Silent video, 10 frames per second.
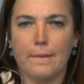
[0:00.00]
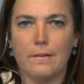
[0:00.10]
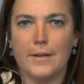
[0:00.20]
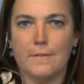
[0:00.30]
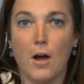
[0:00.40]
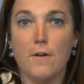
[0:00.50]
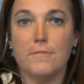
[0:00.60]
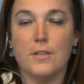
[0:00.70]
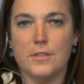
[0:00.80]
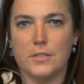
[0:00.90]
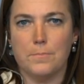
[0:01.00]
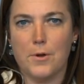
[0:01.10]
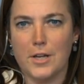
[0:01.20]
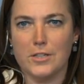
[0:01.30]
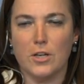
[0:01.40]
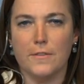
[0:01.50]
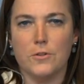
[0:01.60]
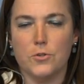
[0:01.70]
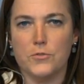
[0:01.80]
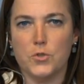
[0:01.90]
of offer this product on the
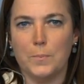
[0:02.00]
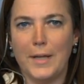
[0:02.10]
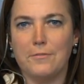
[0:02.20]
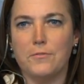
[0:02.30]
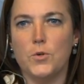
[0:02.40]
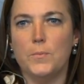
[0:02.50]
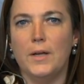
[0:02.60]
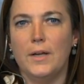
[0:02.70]
offshore platform,